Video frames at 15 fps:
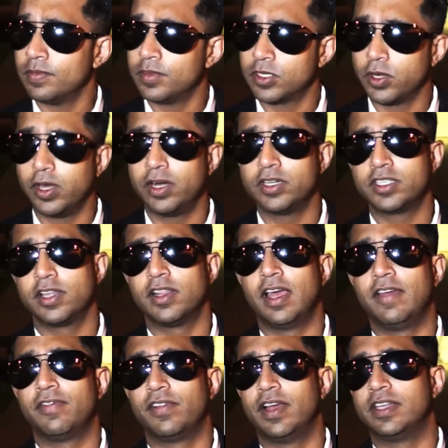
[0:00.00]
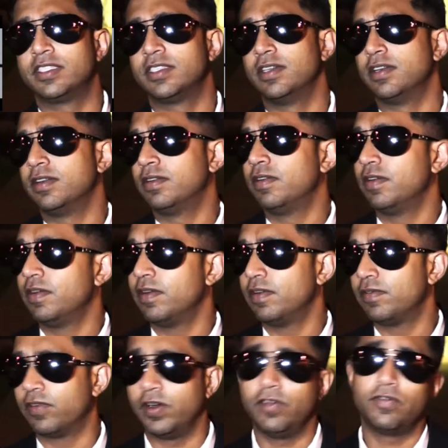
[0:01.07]
So here's the life lesson
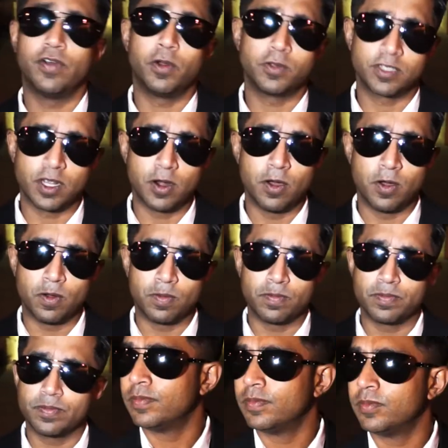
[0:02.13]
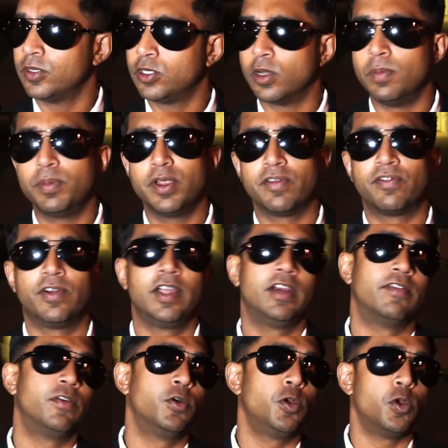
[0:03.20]
for you folks at home. Don't be afraid
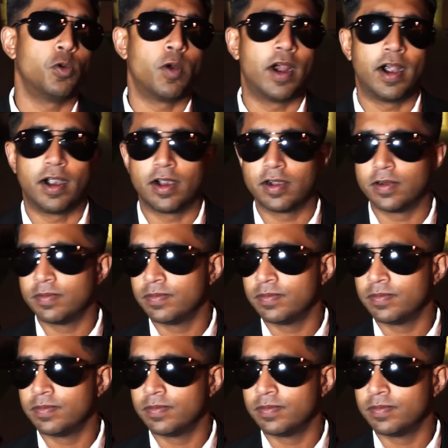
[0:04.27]
of who you are.